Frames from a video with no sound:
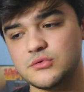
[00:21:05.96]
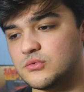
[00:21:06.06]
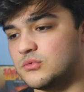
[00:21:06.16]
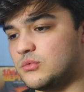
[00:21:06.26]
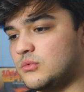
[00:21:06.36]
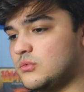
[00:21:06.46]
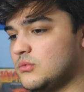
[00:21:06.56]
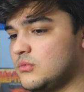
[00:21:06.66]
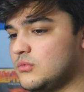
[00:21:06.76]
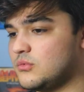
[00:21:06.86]

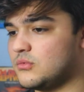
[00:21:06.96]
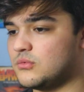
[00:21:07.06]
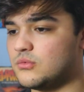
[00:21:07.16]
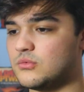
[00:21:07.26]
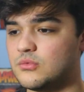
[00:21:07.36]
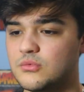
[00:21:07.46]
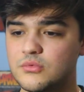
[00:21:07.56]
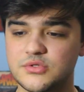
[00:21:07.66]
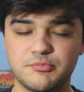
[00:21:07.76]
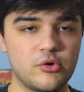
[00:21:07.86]
to
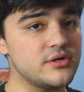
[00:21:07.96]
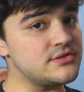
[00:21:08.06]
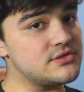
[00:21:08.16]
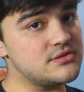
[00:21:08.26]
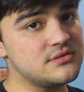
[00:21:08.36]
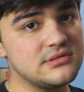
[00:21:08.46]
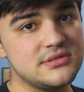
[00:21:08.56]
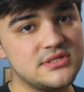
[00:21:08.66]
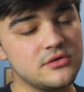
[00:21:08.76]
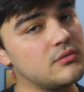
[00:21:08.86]
sports.
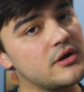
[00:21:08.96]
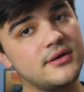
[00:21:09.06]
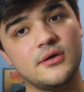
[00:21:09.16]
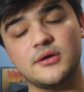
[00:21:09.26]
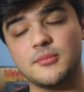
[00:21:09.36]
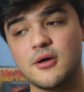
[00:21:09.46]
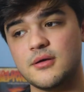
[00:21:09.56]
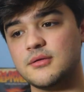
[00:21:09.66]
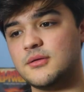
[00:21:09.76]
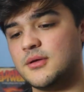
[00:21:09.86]
Still working on them
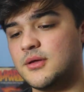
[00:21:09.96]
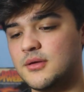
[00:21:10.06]
all.